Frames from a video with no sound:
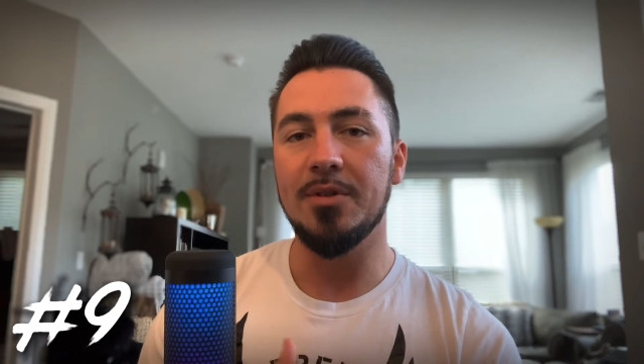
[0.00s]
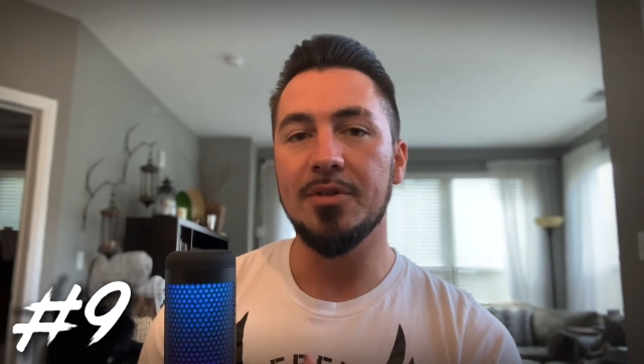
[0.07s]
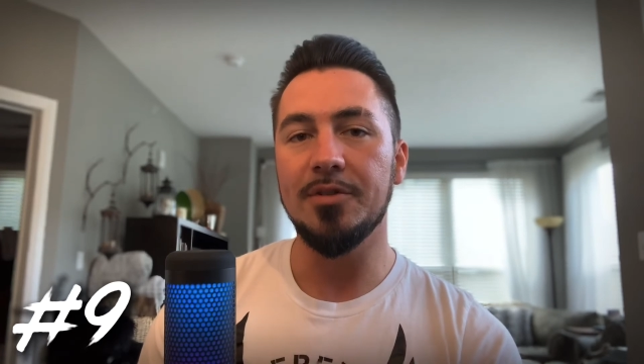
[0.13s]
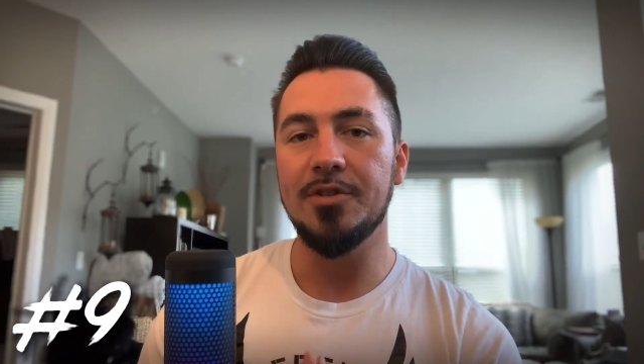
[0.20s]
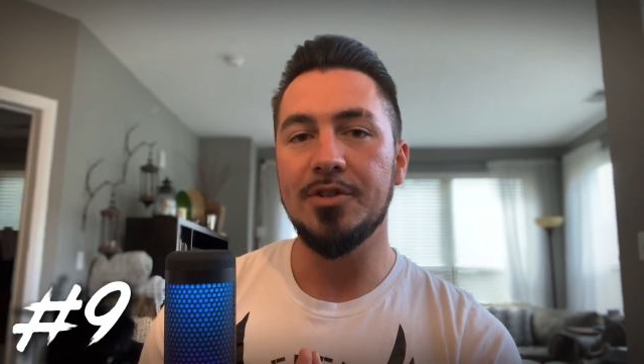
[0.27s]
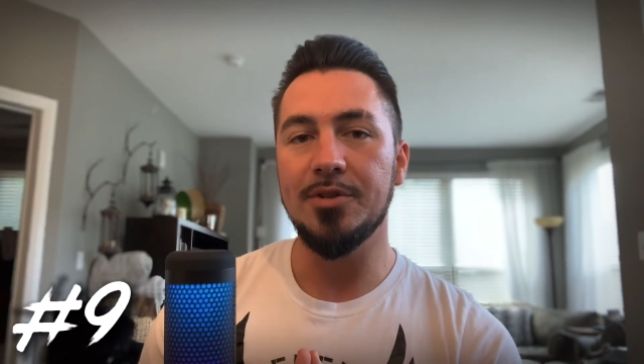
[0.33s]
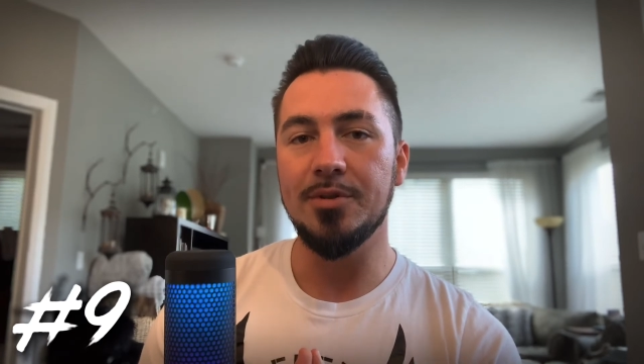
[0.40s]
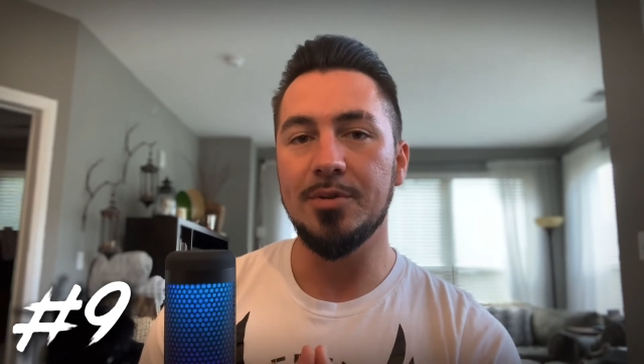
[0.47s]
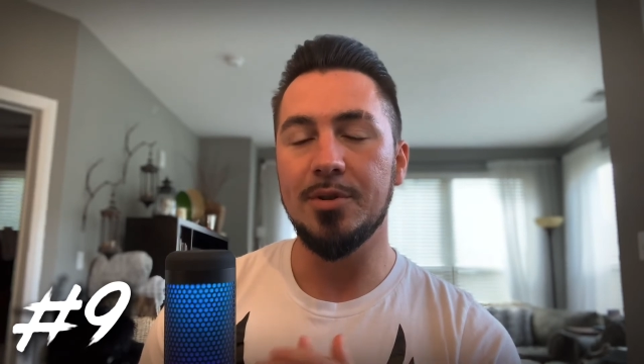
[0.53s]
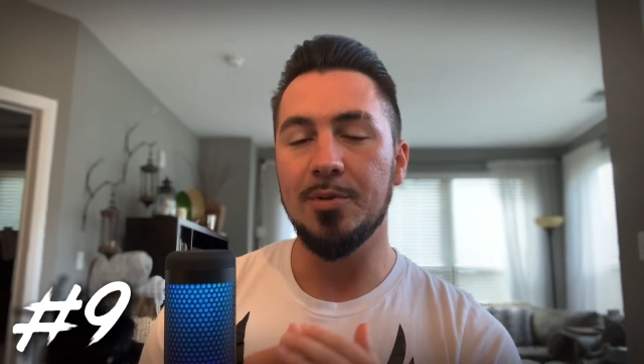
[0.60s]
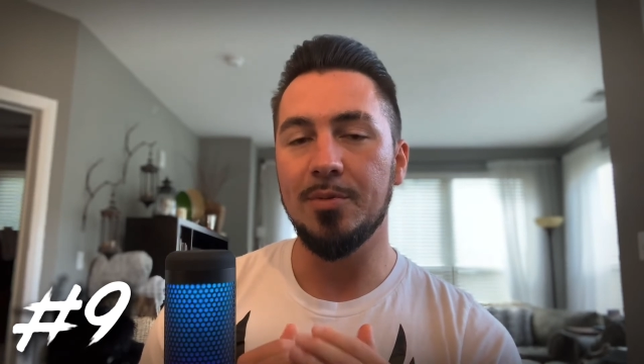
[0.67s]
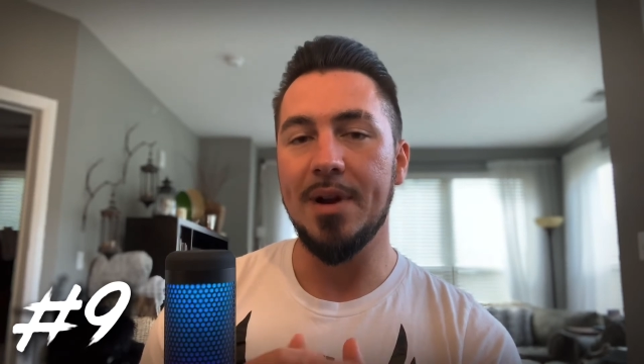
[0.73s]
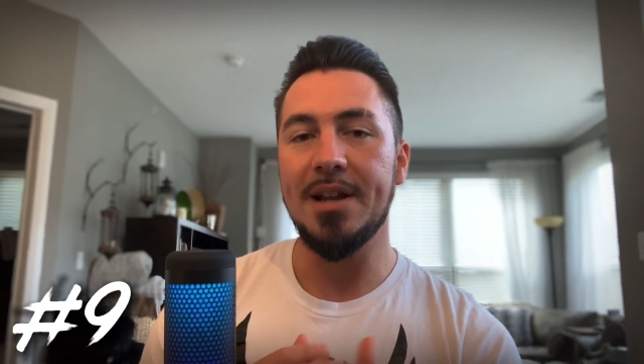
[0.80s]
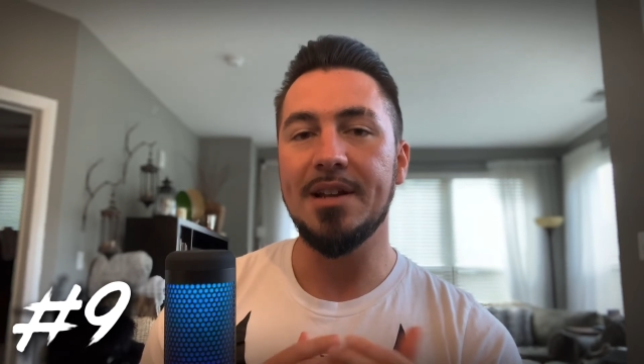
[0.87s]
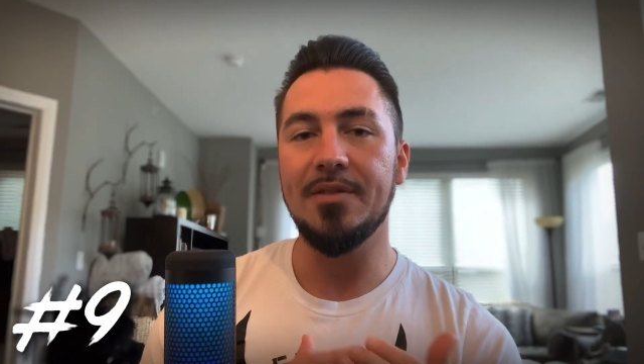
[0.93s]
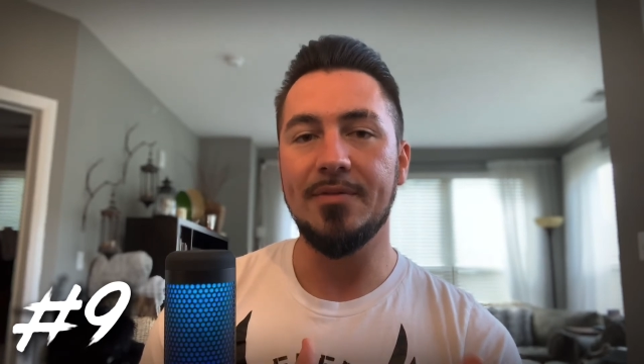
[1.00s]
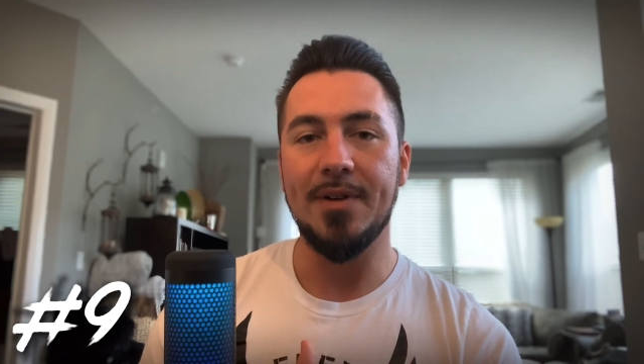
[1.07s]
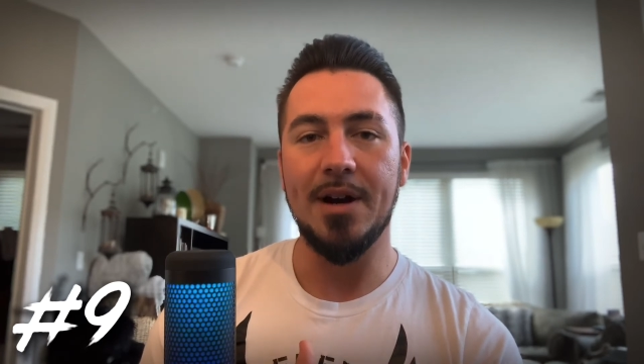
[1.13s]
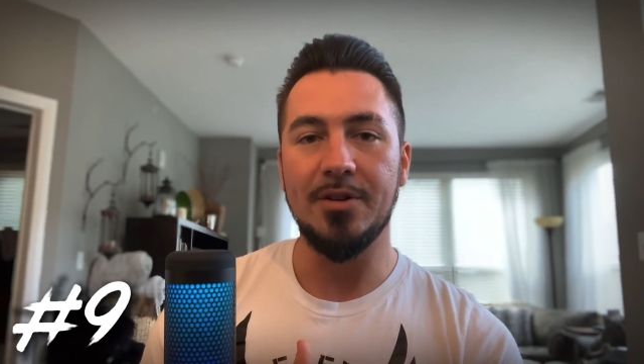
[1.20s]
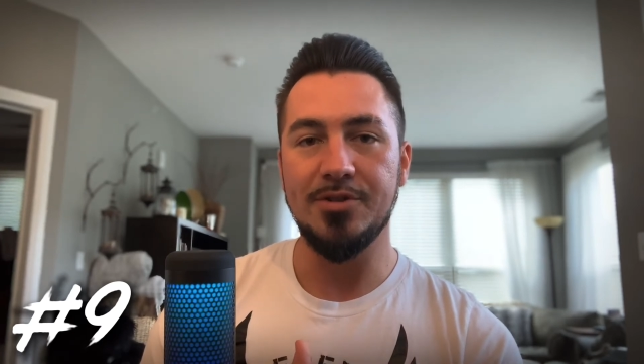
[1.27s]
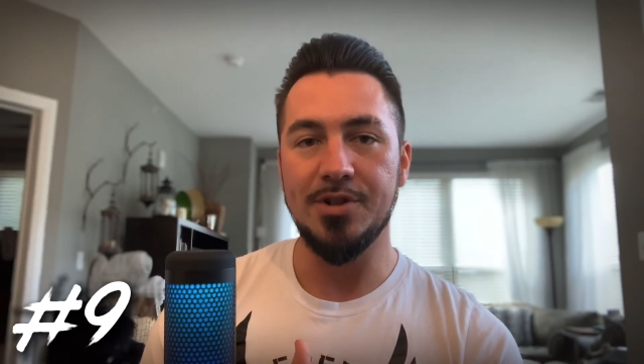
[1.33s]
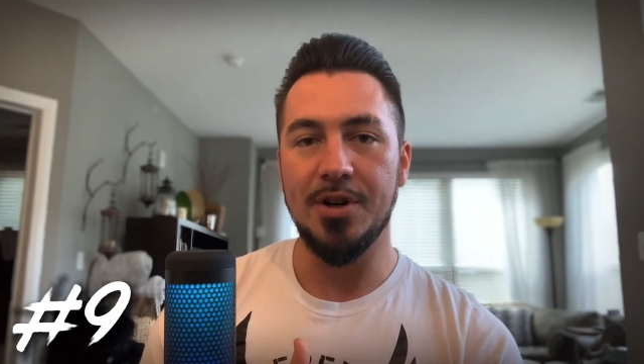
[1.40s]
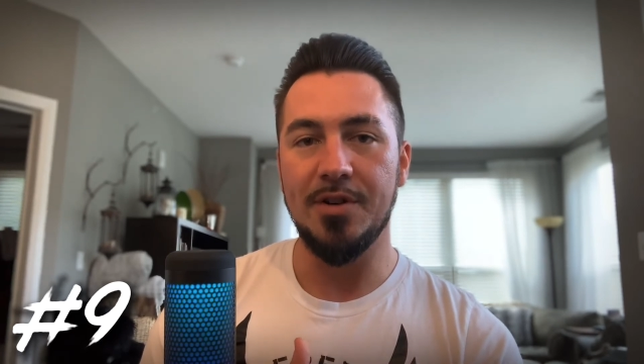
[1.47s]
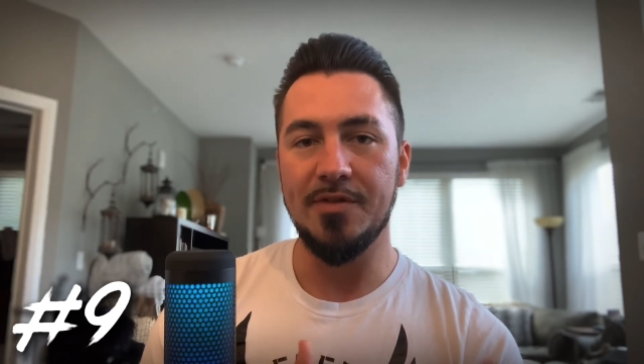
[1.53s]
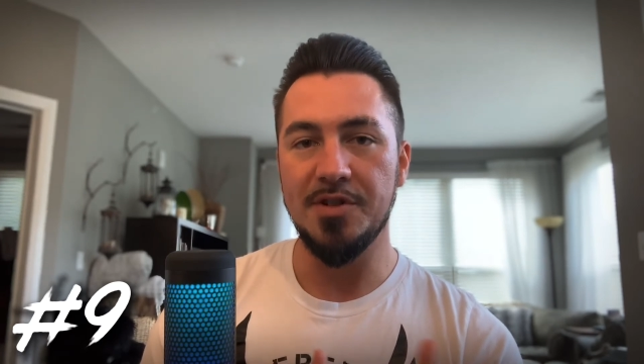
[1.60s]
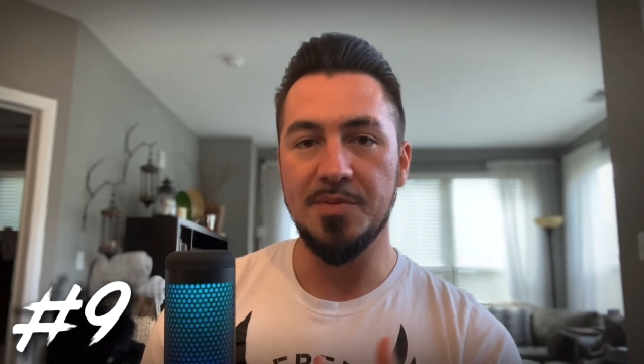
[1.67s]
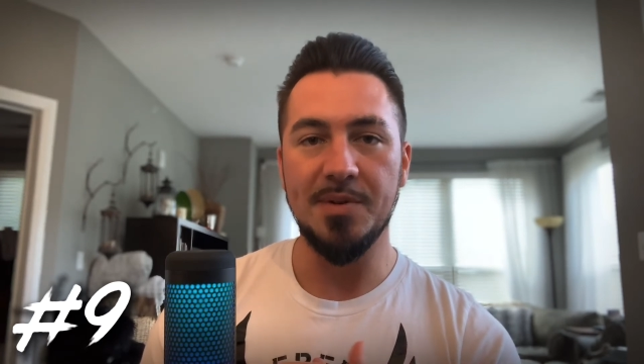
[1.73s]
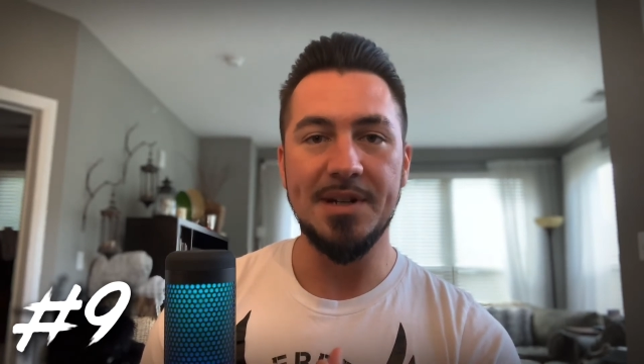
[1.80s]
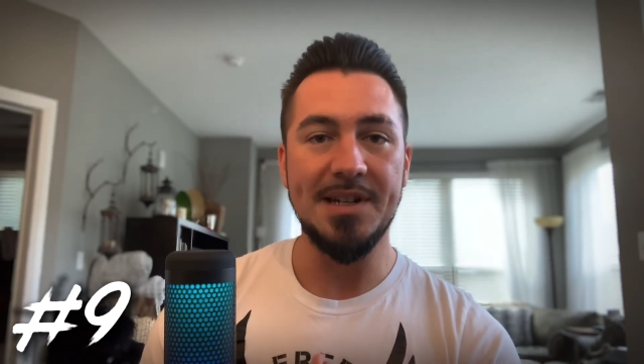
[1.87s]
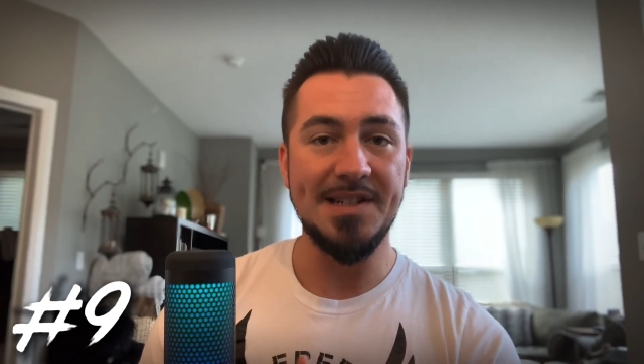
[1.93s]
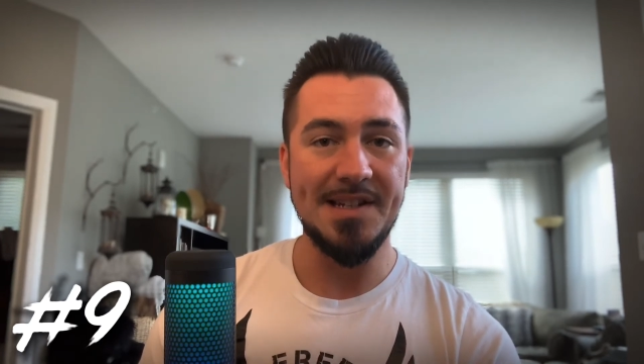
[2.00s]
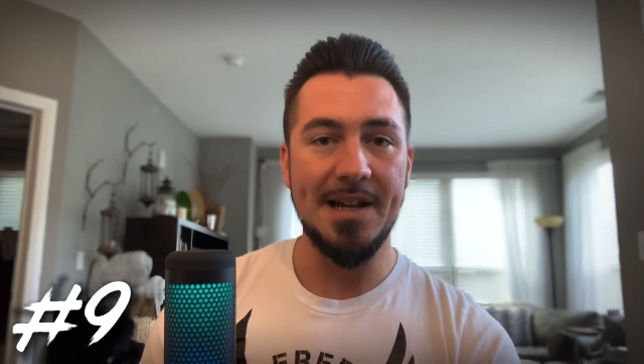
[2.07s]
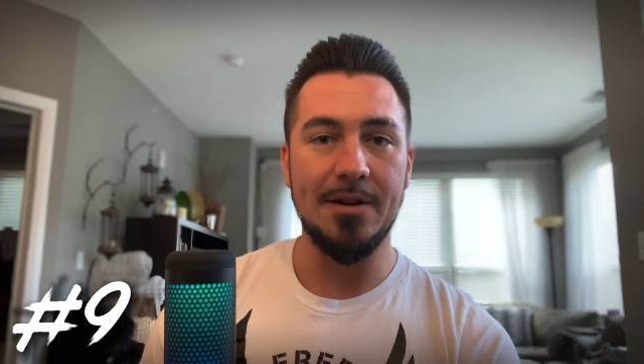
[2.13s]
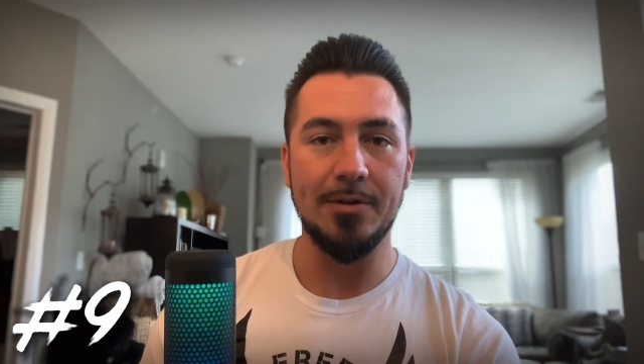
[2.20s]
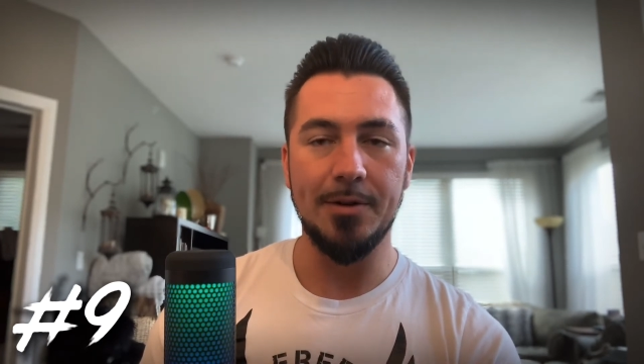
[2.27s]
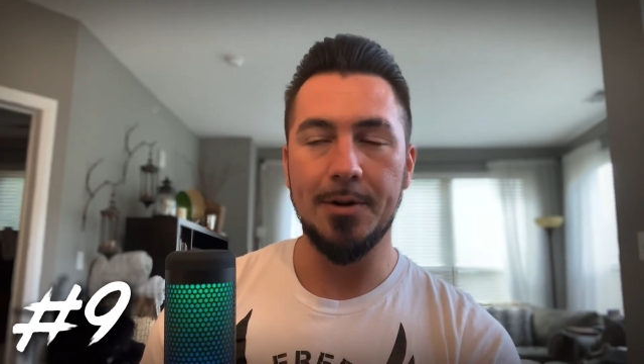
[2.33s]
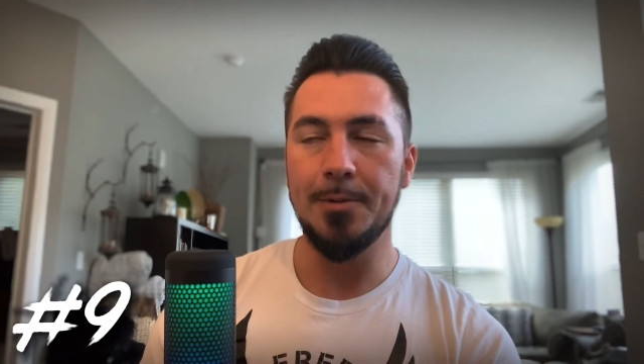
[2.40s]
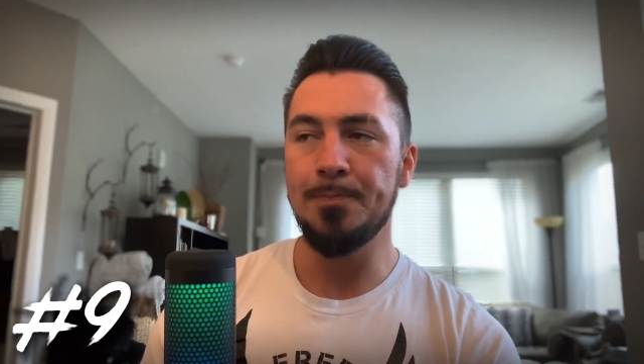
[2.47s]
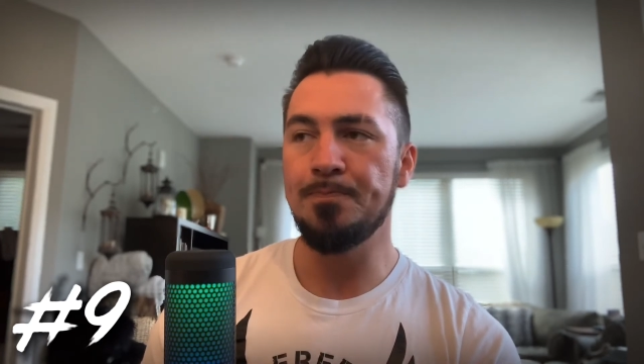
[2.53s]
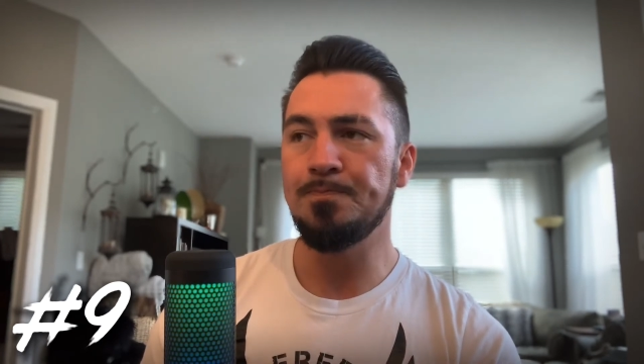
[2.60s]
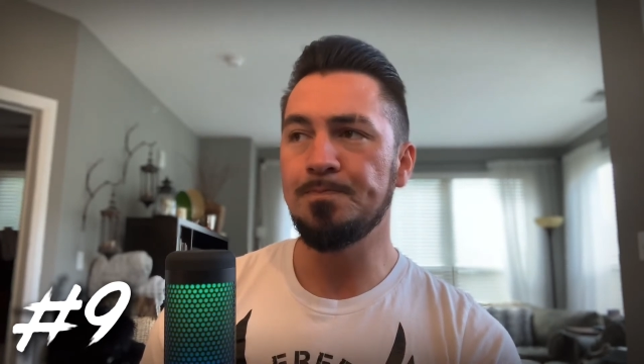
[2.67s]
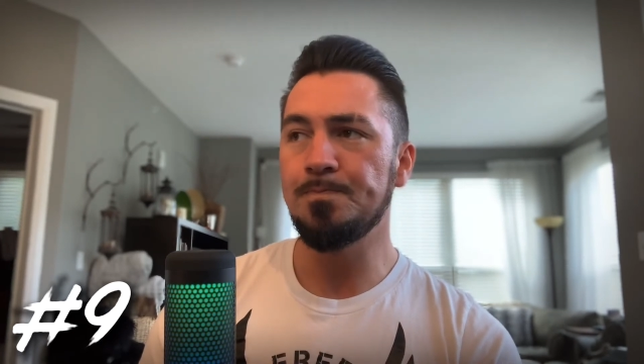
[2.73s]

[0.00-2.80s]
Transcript: to the rank and file Jehovah's Witness elder,